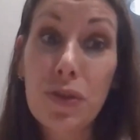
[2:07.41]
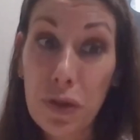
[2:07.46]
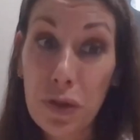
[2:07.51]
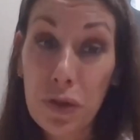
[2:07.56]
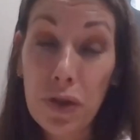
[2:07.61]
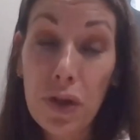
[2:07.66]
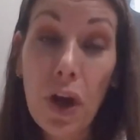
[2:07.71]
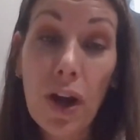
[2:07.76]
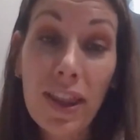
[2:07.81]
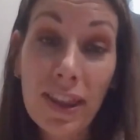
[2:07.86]

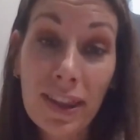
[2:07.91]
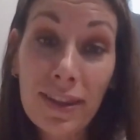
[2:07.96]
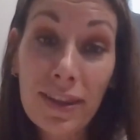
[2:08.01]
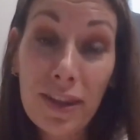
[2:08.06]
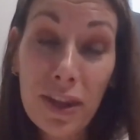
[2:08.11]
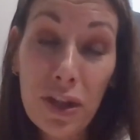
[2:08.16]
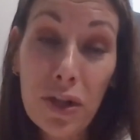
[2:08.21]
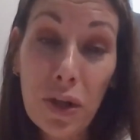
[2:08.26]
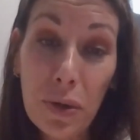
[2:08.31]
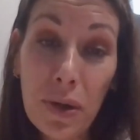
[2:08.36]

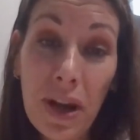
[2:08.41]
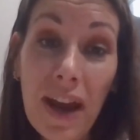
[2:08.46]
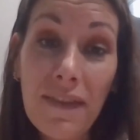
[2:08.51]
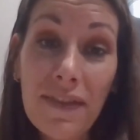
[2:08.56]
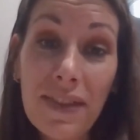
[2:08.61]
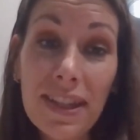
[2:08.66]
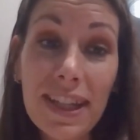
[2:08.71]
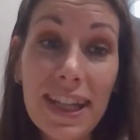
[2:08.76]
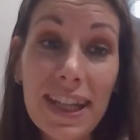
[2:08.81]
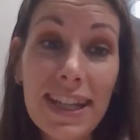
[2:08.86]
you don't
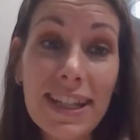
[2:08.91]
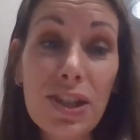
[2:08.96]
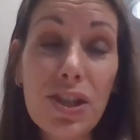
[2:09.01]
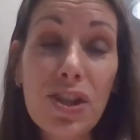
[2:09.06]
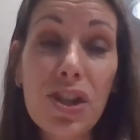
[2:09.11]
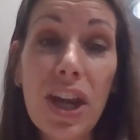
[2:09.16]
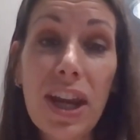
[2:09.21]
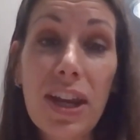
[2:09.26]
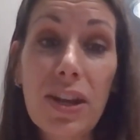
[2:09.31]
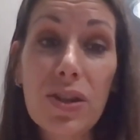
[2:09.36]
have the need to
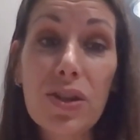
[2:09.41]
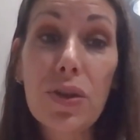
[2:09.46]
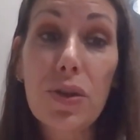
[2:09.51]
change.